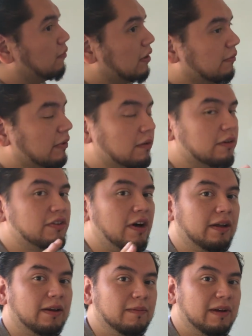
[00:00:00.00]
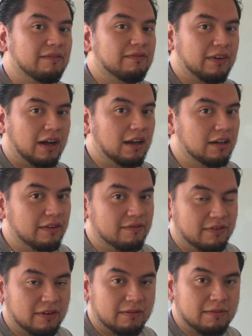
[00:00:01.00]
when we were talking about volume,
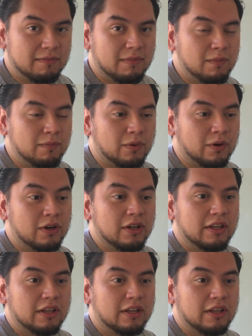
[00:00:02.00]
if you remember,